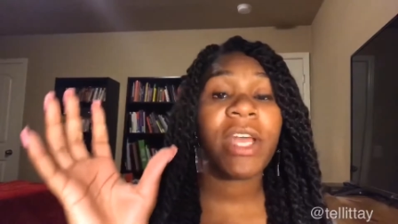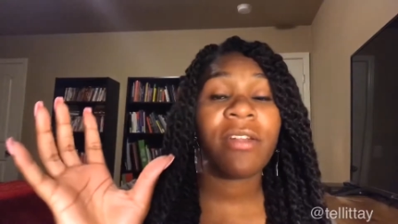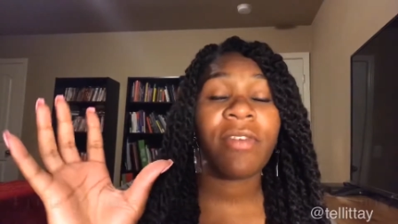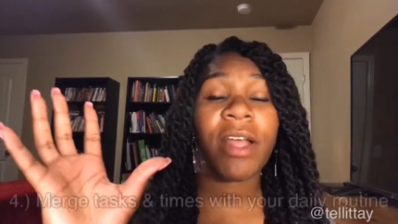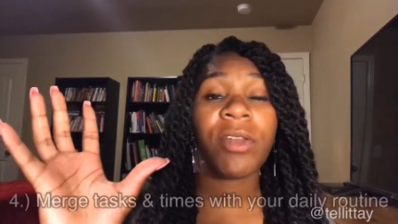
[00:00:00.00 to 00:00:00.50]
you try
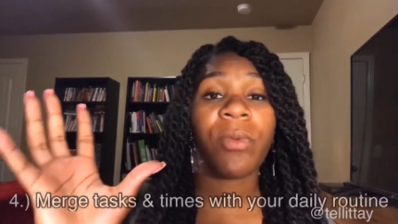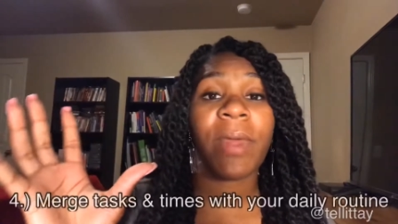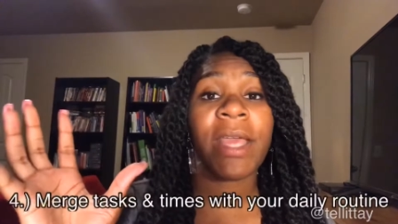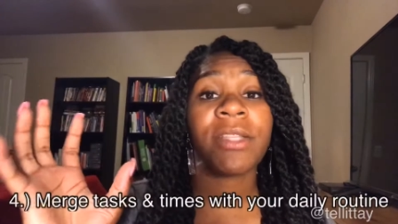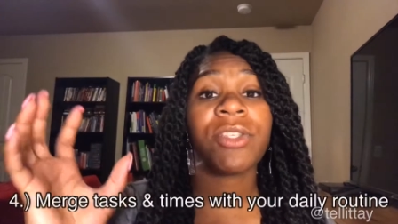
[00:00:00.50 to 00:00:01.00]
to find a
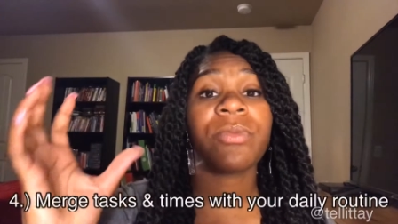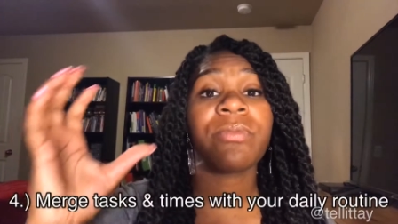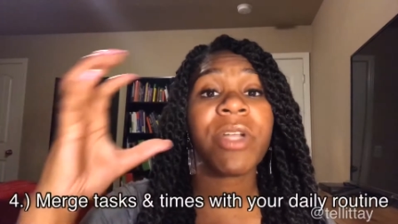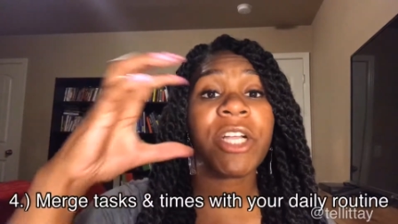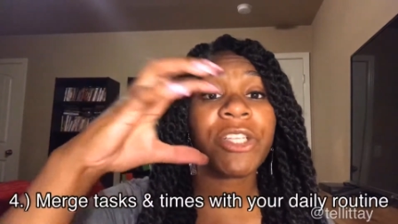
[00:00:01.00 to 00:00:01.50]
way to
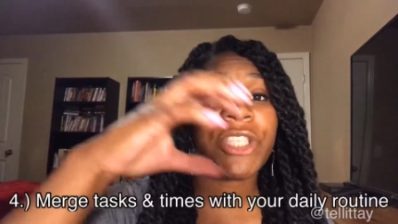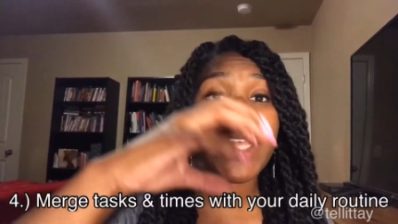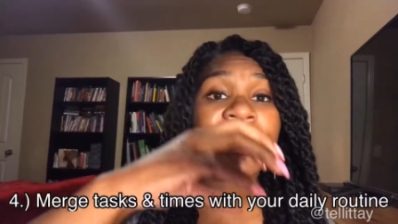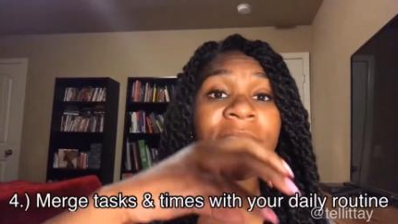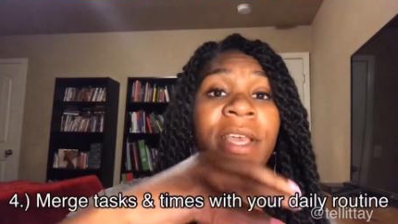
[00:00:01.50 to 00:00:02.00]
merge
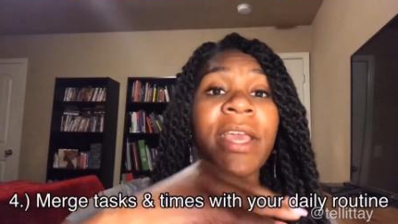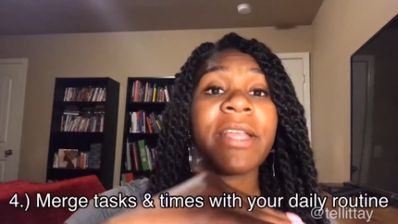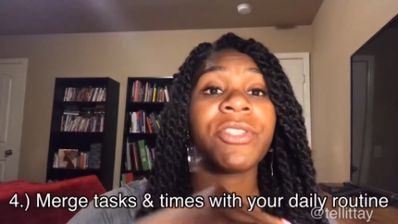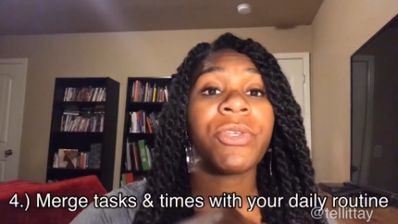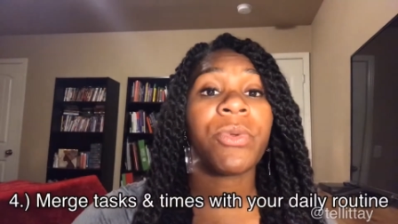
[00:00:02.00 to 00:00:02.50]
it
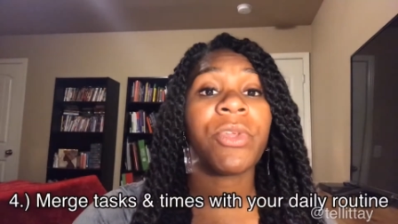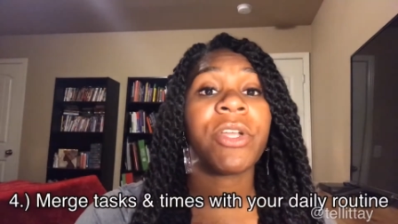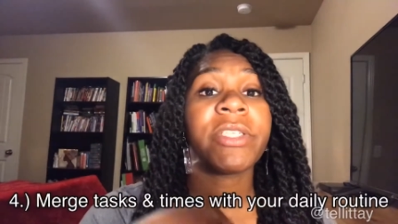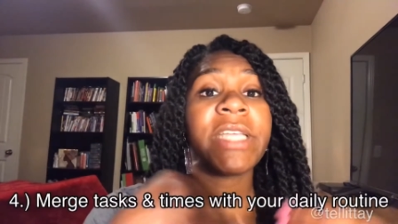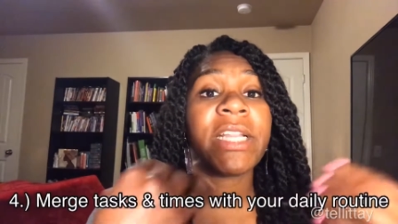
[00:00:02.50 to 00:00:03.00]
into
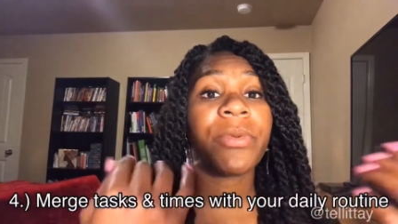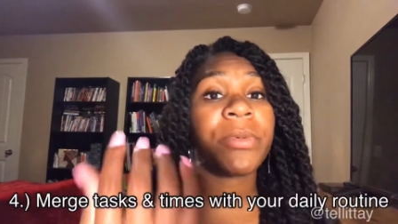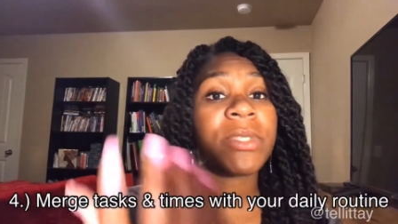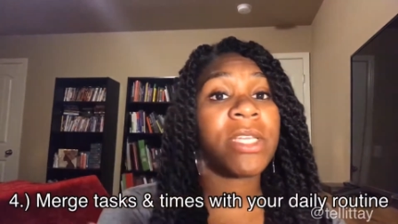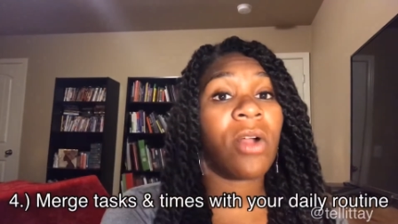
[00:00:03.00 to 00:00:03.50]
your daily
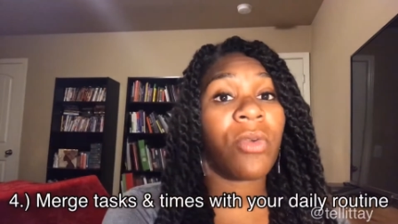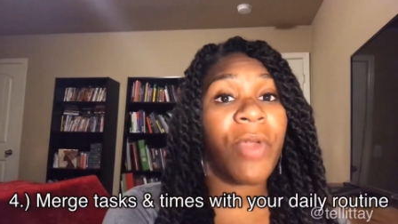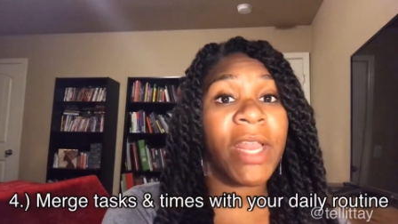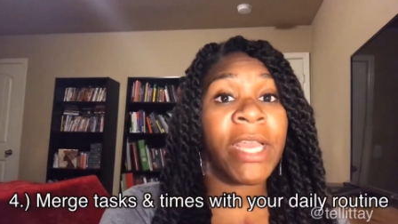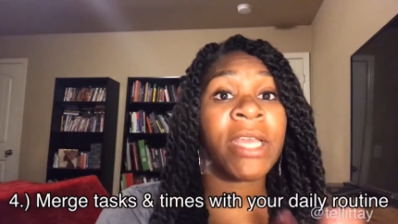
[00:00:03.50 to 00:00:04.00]
routine
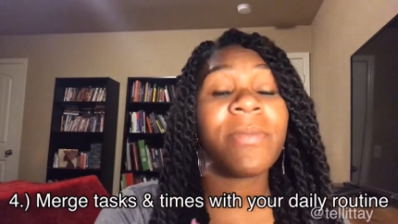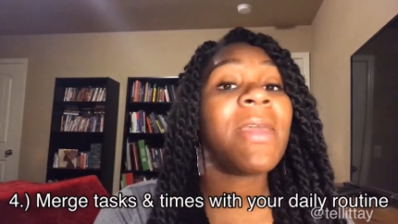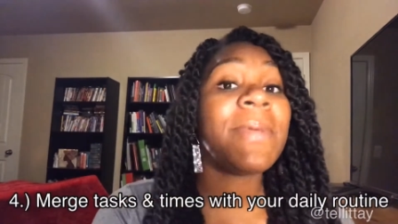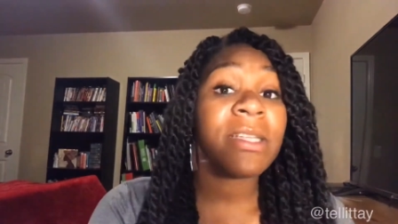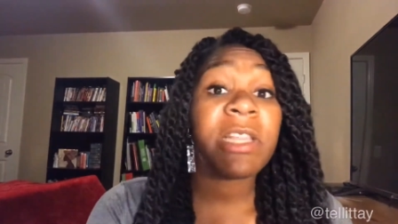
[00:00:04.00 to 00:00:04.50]
already. So
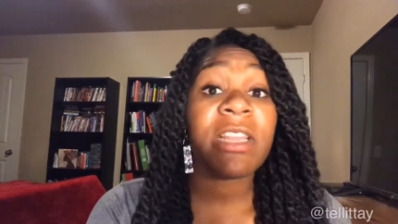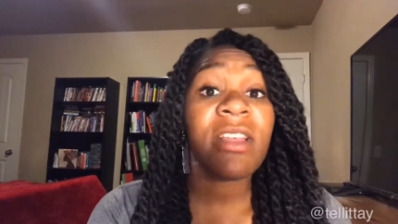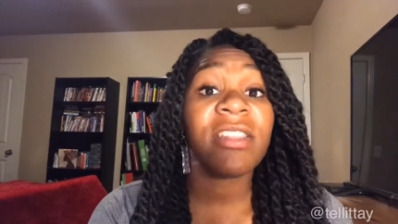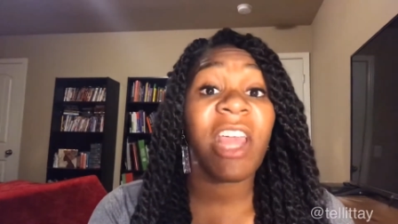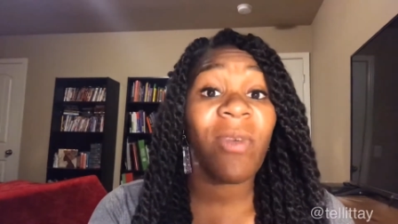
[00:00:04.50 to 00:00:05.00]
maybe some of the
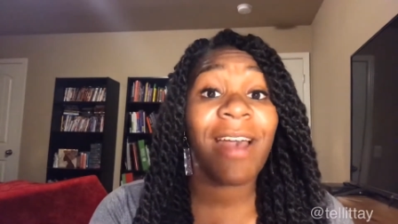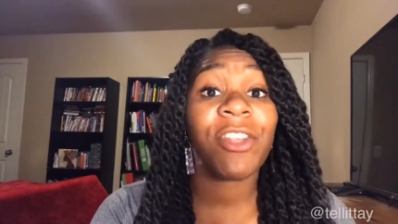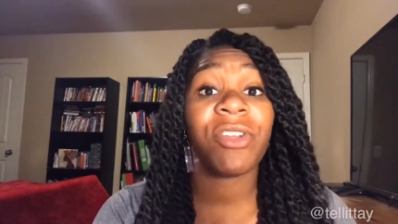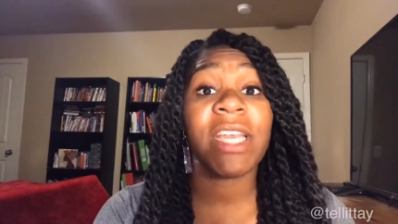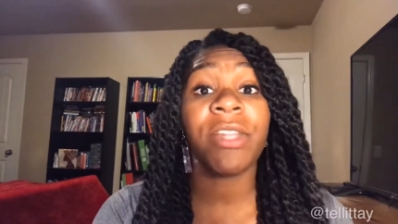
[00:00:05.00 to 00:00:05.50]
things that you
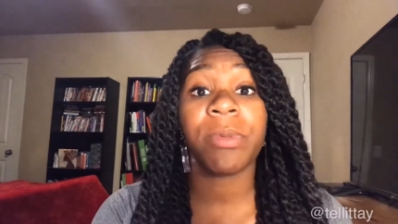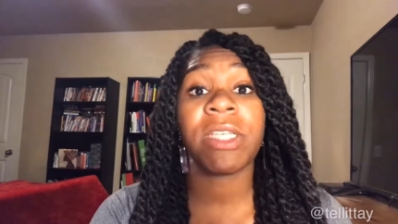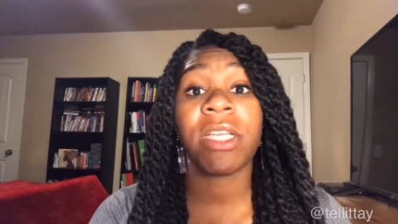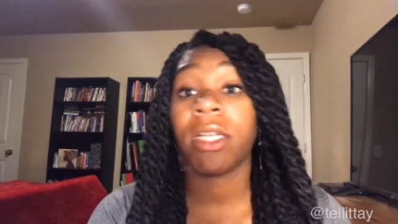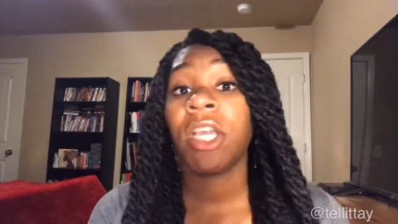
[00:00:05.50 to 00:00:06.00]
have in your daily
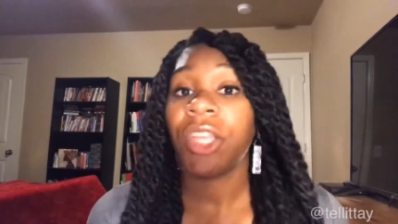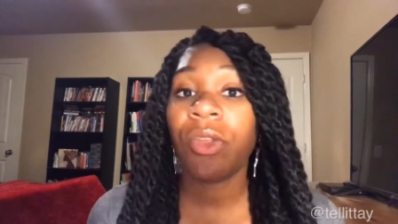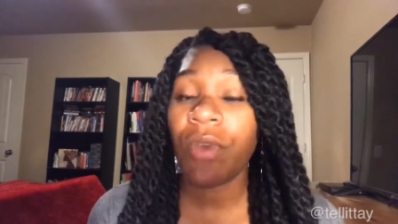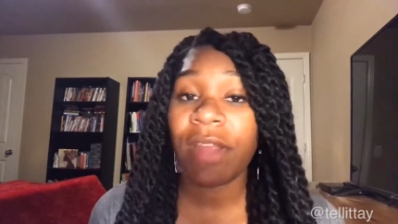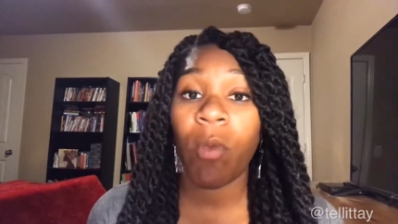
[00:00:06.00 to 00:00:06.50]
routine,
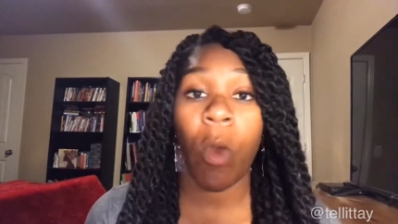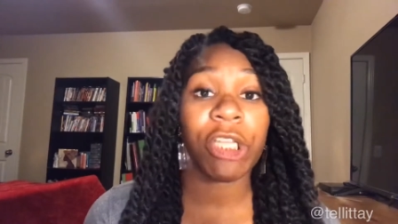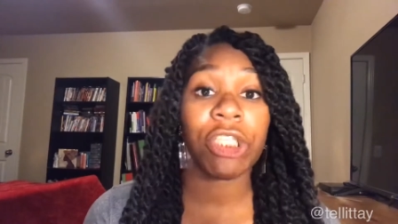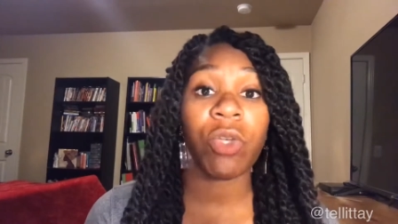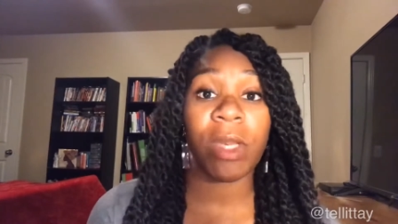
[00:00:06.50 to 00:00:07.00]
you don't even
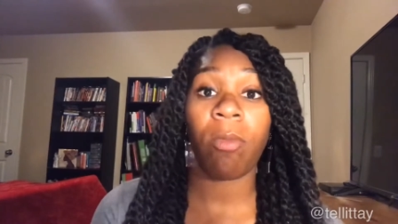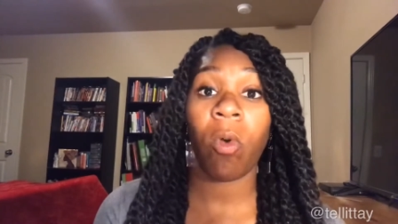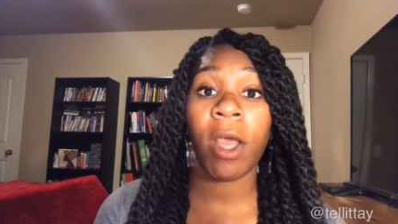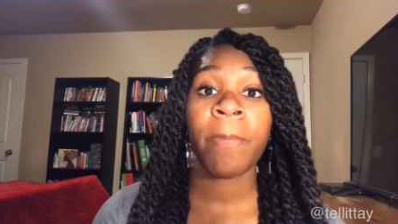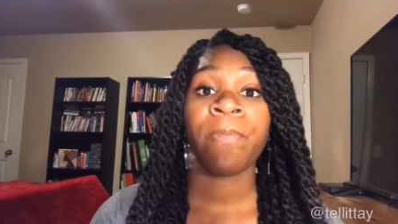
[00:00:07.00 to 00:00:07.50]
want to do
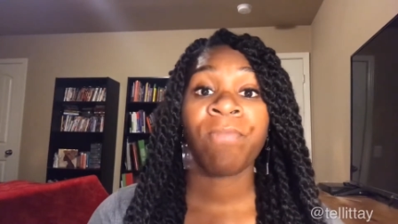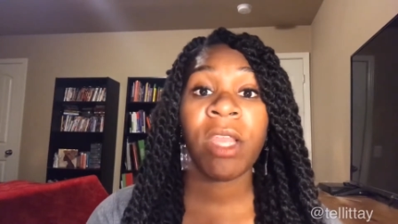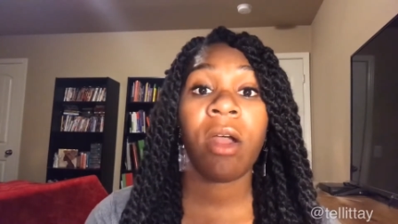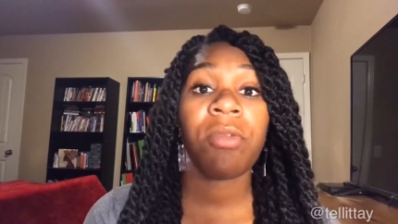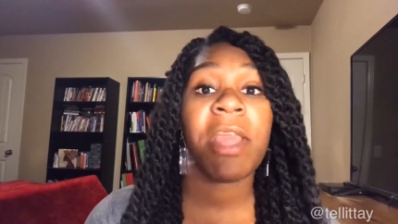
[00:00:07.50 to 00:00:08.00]
anymore.
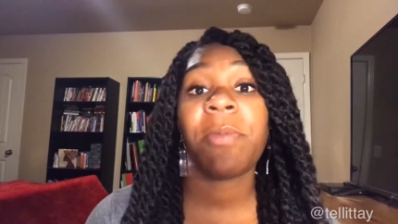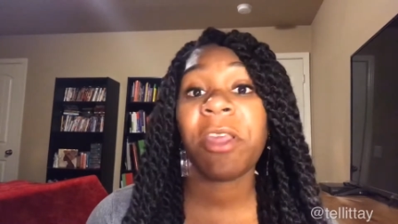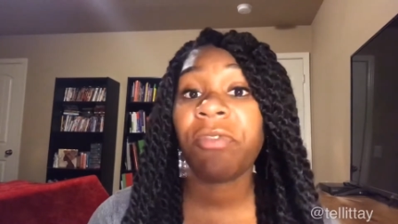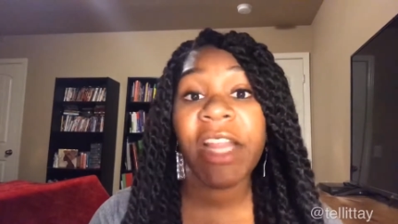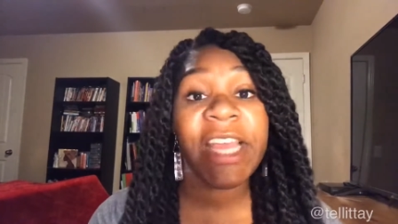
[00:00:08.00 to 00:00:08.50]
You know,
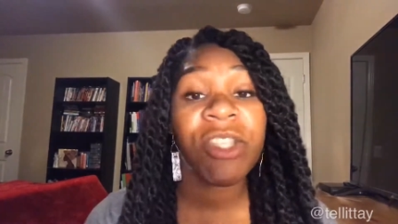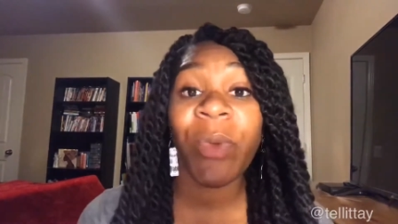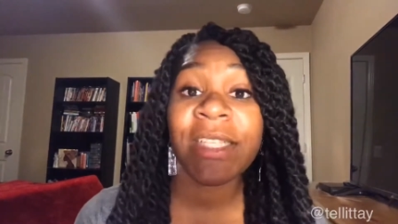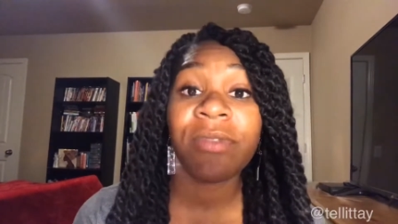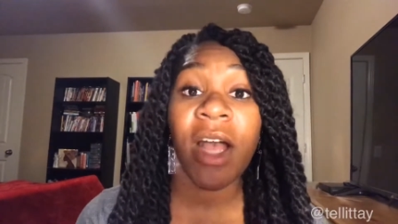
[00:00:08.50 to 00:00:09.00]
maybe you feel like it's
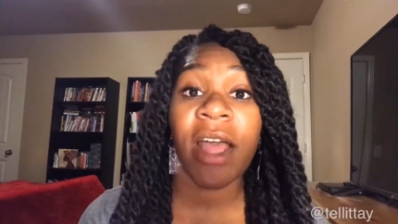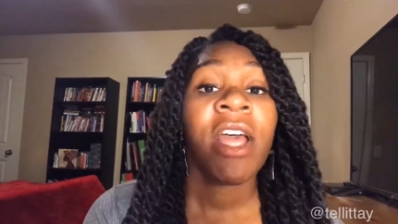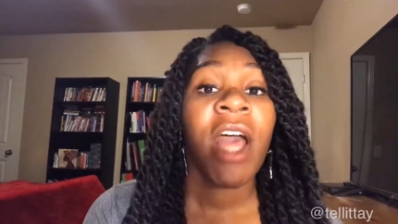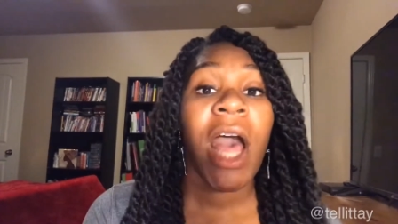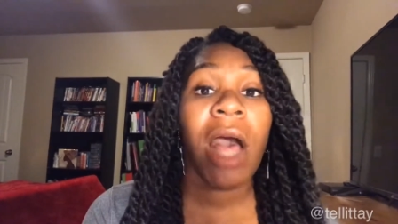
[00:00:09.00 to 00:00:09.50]
a waste of
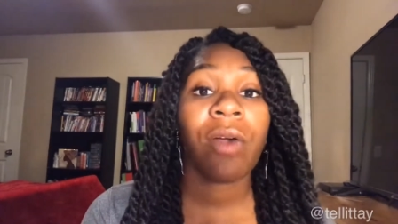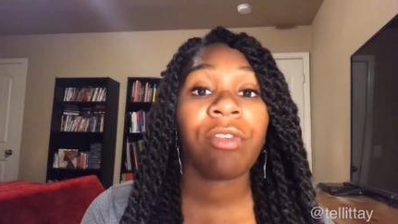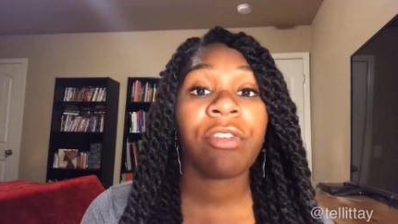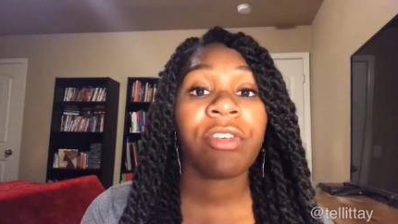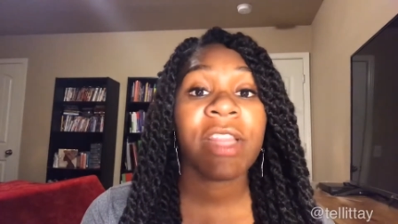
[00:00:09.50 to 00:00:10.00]
time.
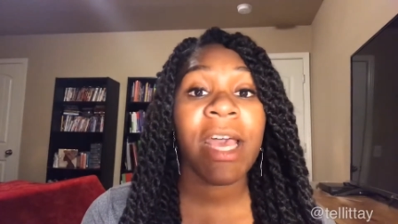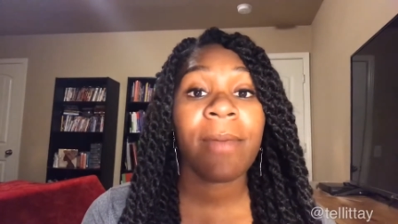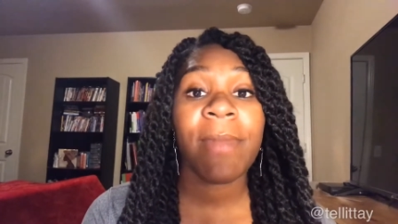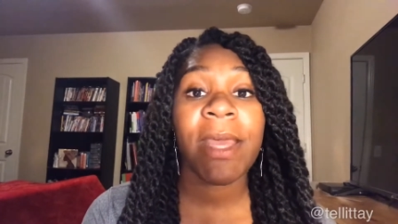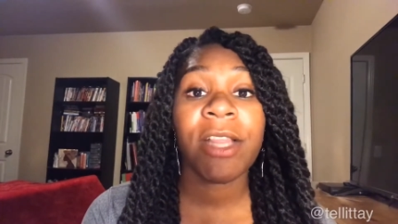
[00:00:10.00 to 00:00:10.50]
However
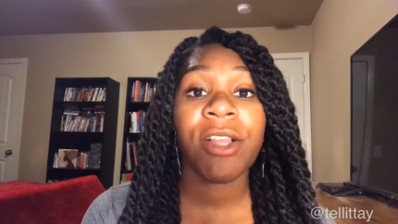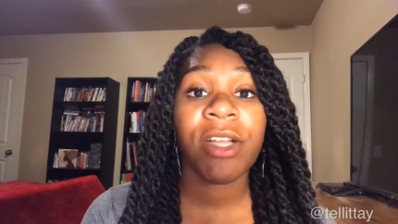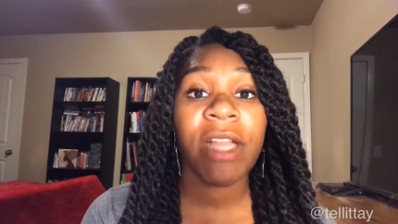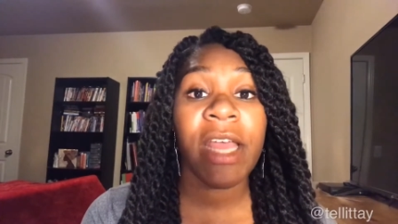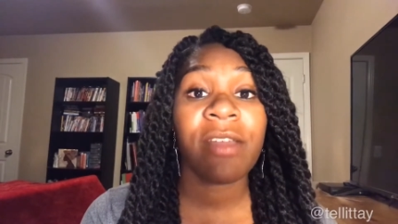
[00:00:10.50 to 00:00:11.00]
that may
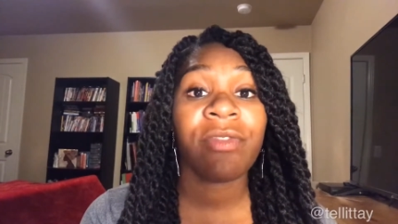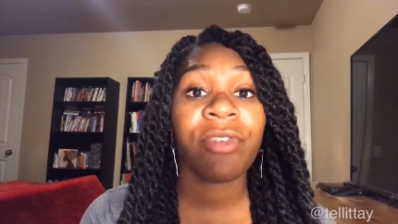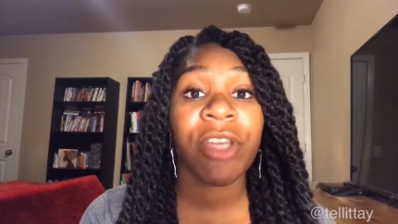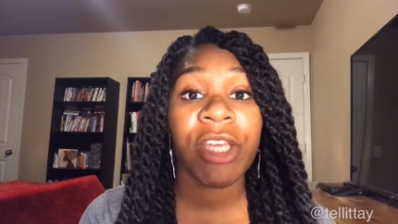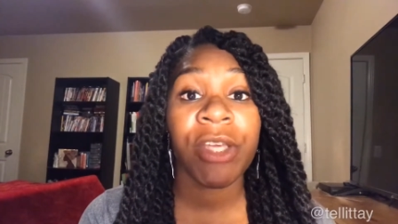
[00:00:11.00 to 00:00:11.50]
look like for